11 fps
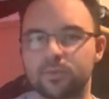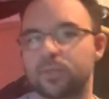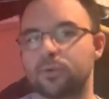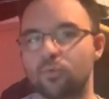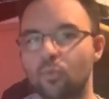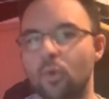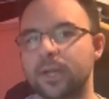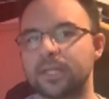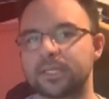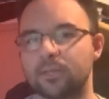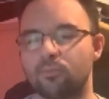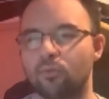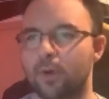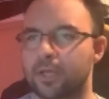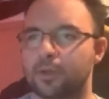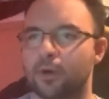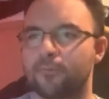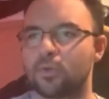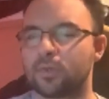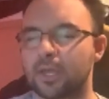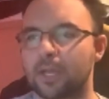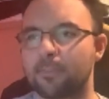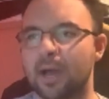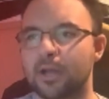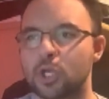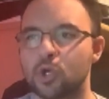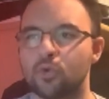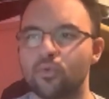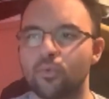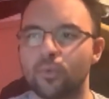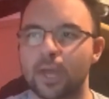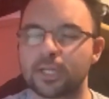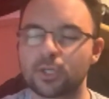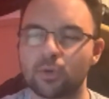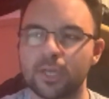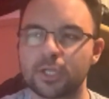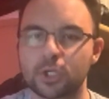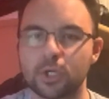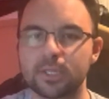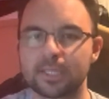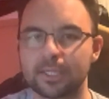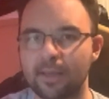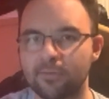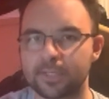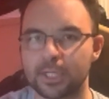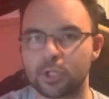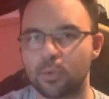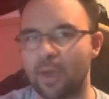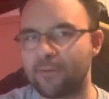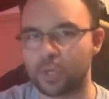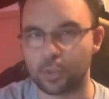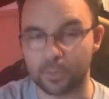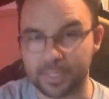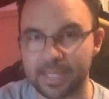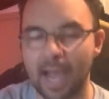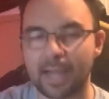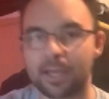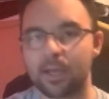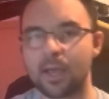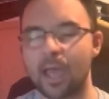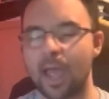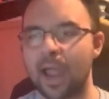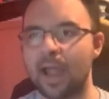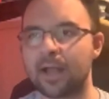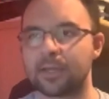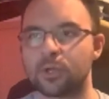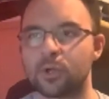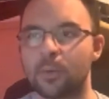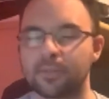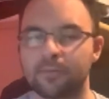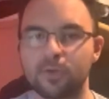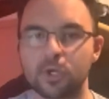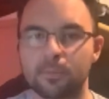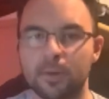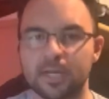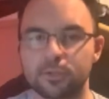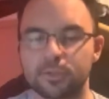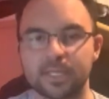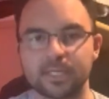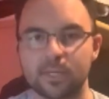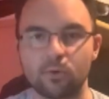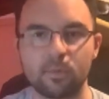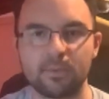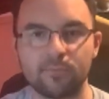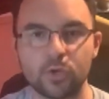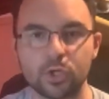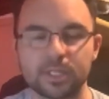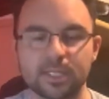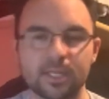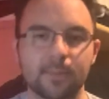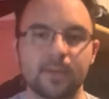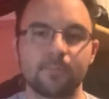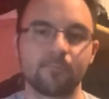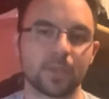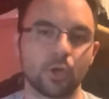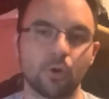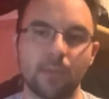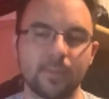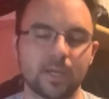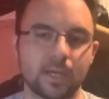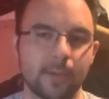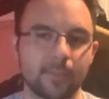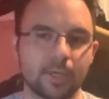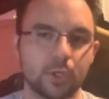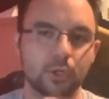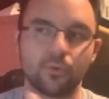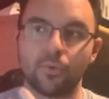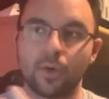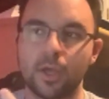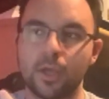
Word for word: return to 1 at some point? You know, if you think about it, it's only as good as the levels that you have in your deck. And, you know, what the Fusion Monster says, it can only be Fusion Summon. You know, maybe Konami could do,